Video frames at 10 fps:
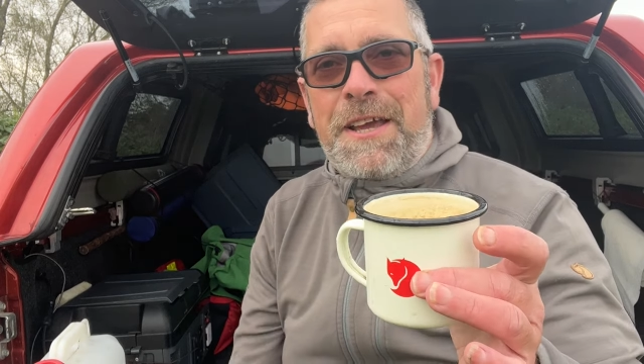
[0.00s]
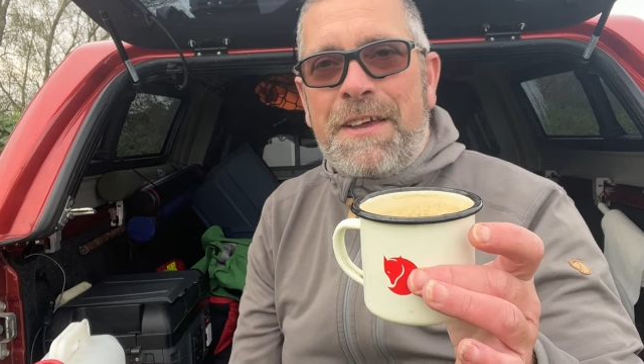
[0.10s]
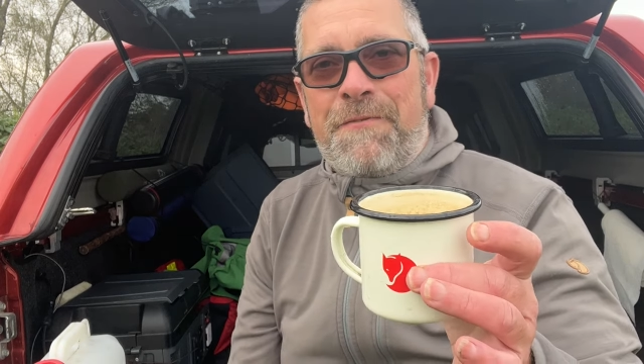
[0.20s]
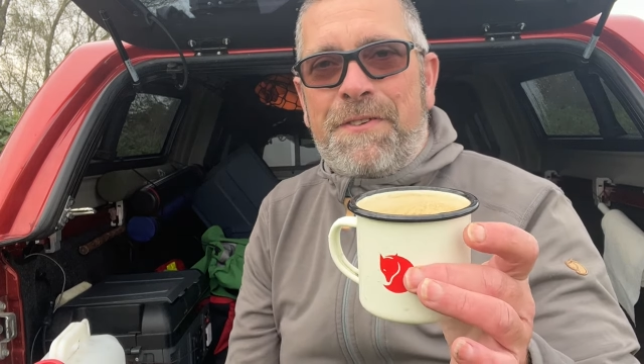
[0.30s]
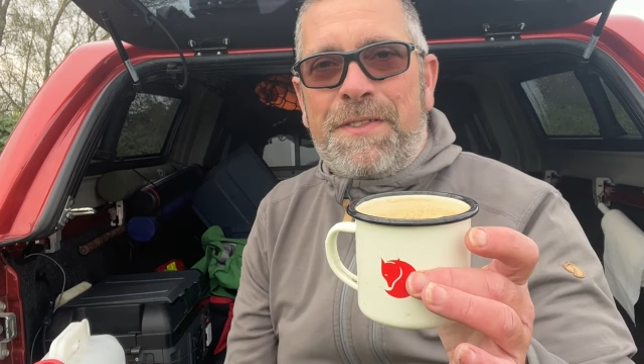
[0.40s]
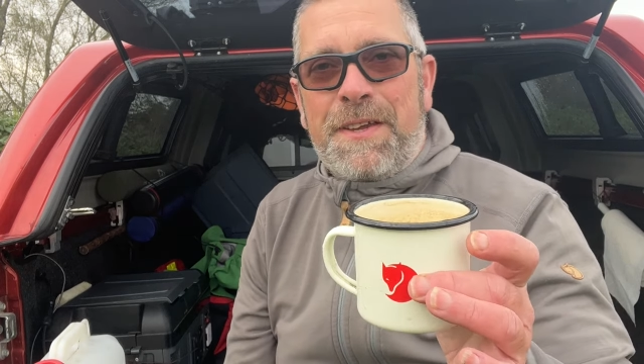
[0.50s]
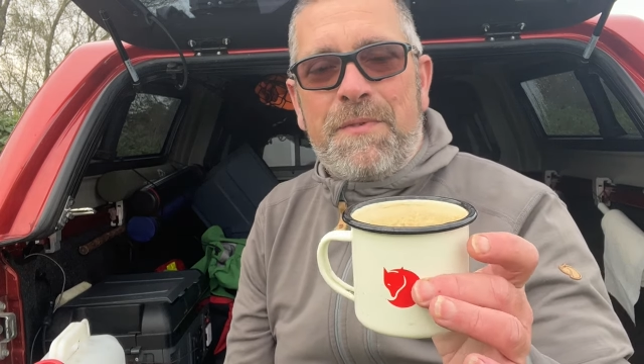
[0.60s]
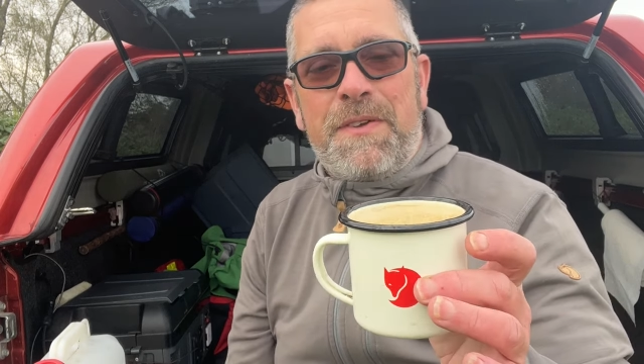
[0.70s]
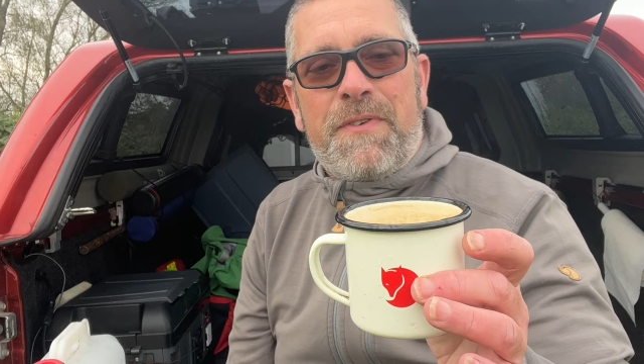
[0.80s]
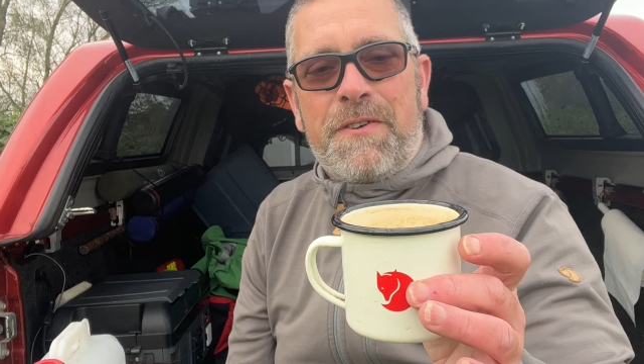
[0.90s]
and everything
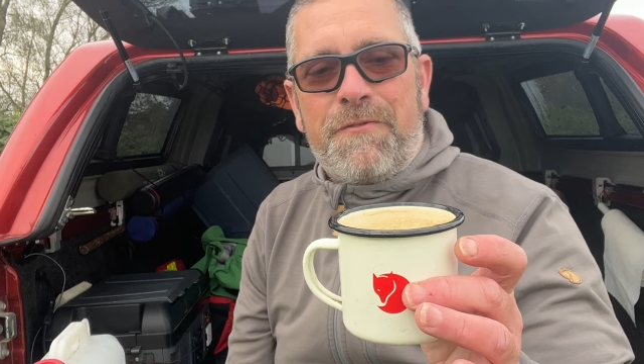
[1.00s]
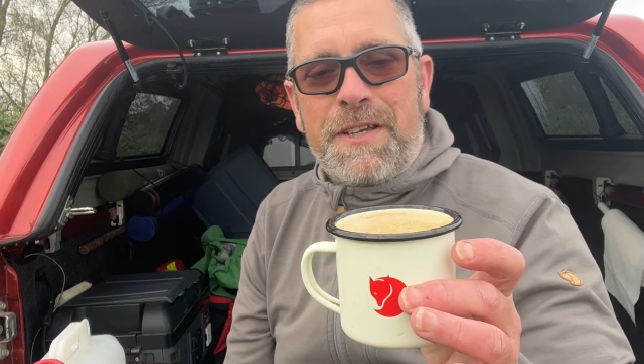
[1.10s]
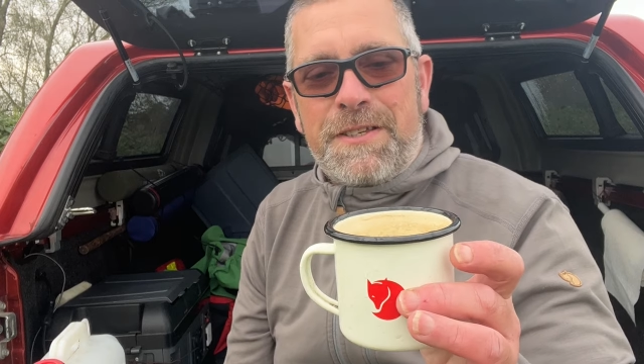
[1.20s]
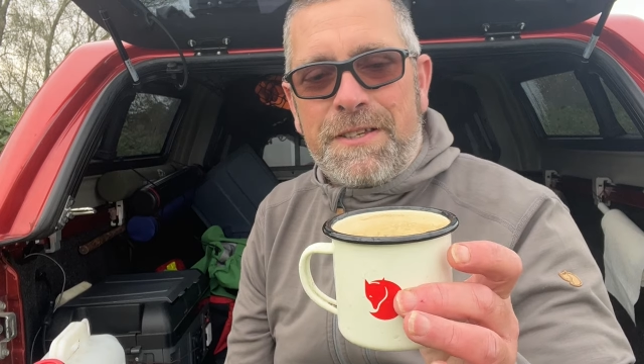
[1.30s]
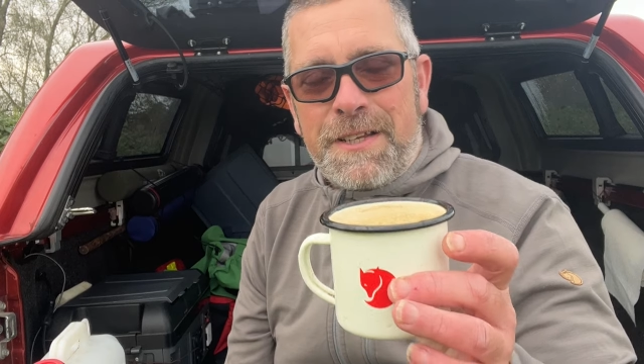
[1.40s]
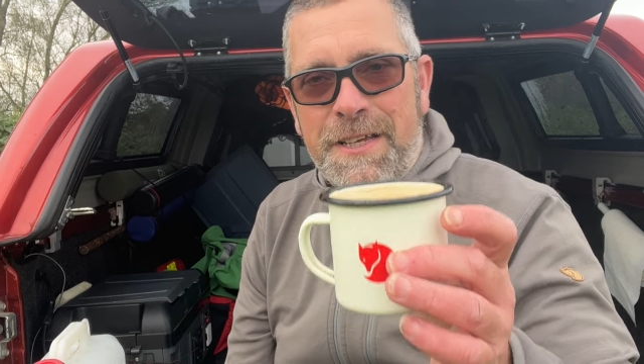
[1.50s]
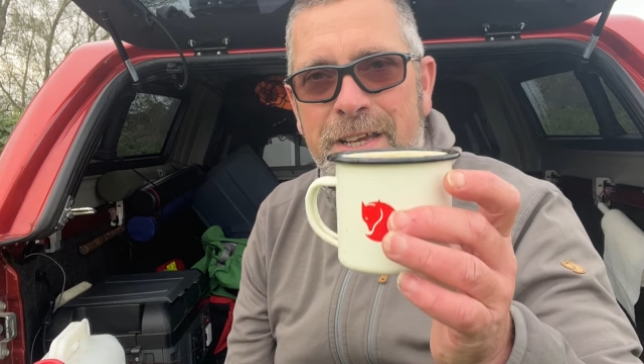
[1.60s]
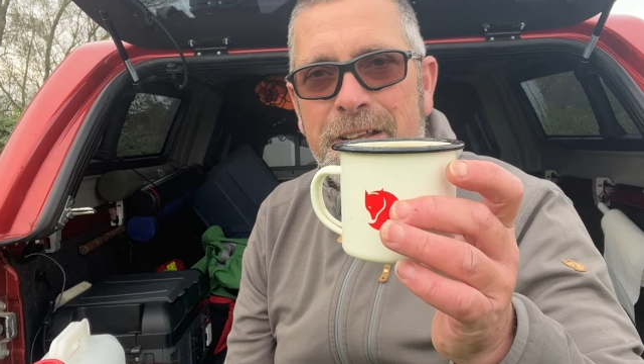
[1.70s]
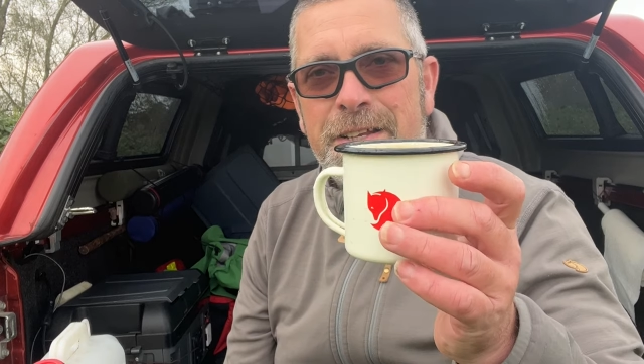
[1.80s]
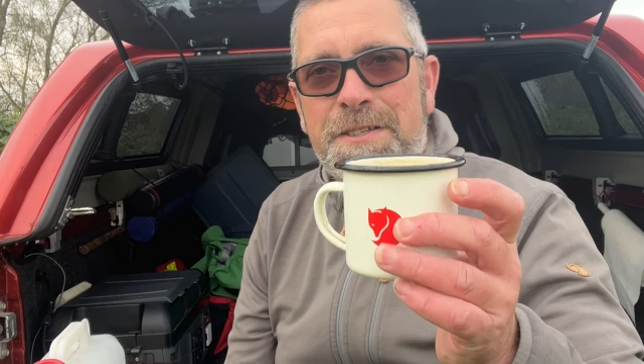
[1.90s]
we've had recently.
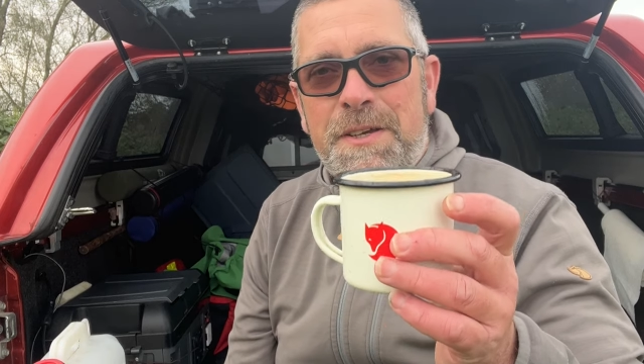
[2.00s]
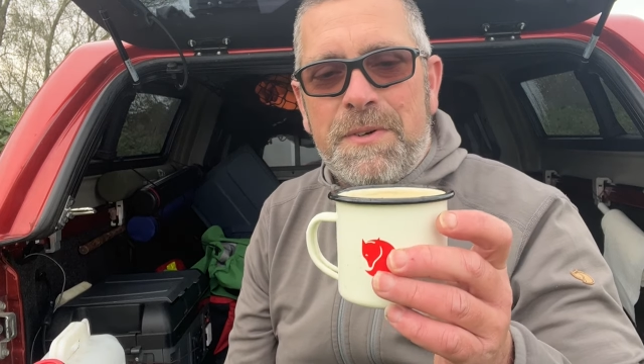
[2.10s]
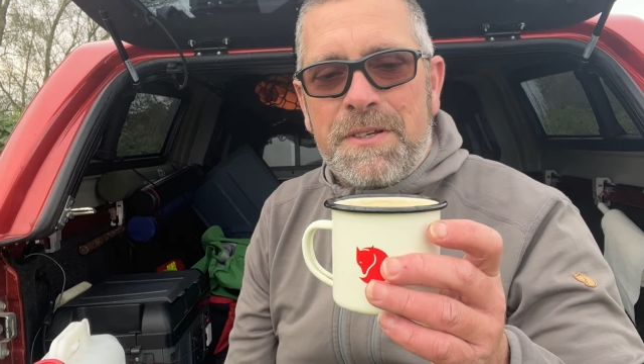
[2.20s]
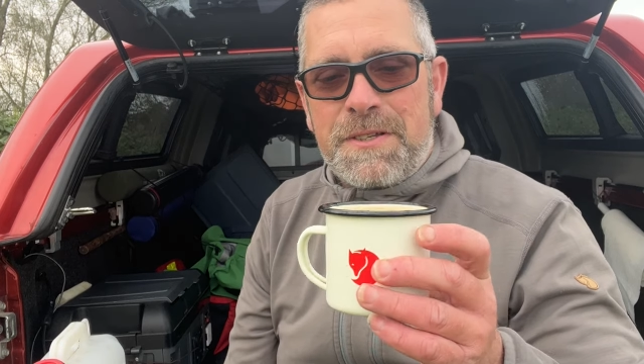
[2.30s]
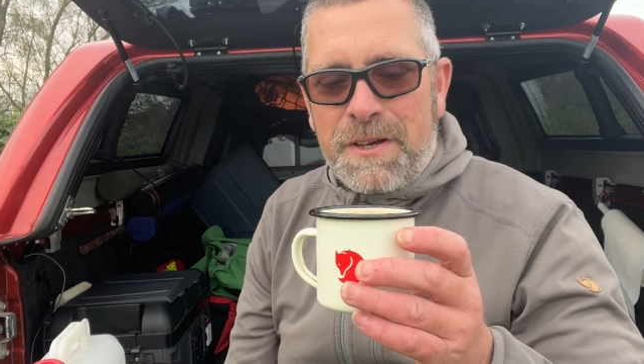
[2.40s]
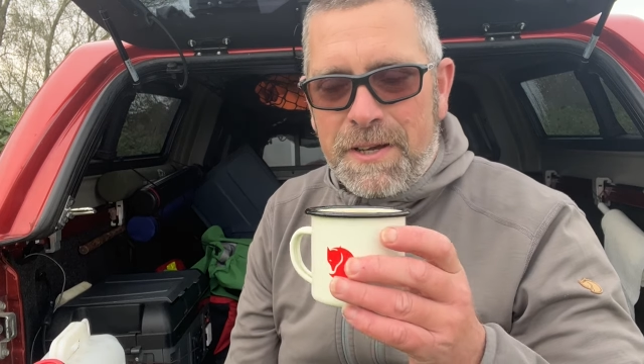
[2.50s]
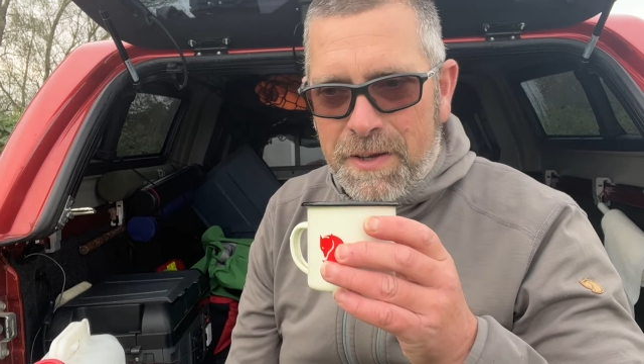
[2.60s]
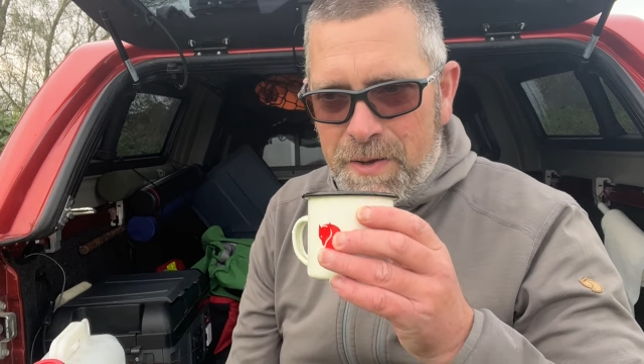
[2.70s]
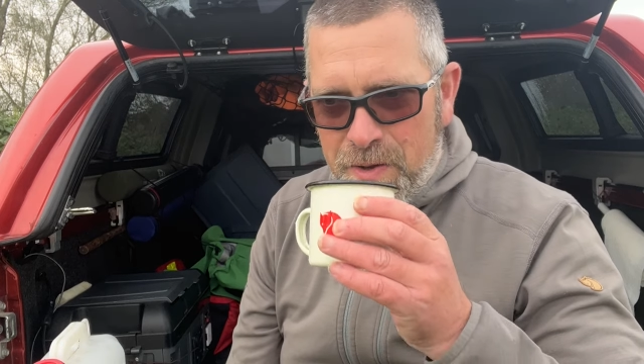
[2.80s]
Let's see what it's like.